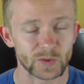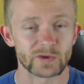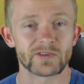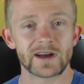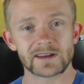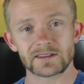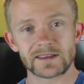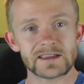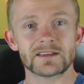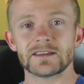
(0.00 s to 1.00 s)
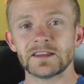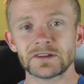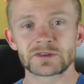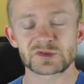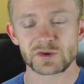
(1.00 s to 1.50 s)
You will find a link in
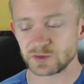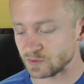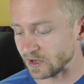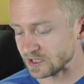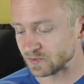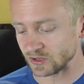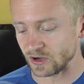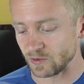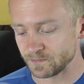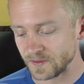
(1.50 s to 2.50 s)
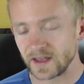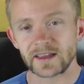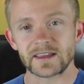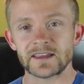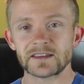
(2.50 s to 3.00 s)
the description box below.
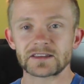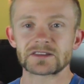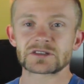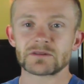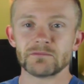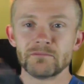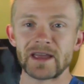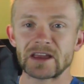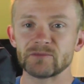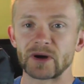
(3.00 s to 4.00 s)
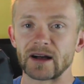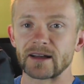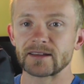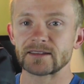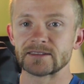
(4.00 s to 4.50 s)
It is made
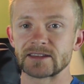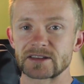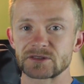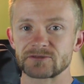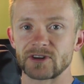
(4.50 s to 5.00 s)
by Desert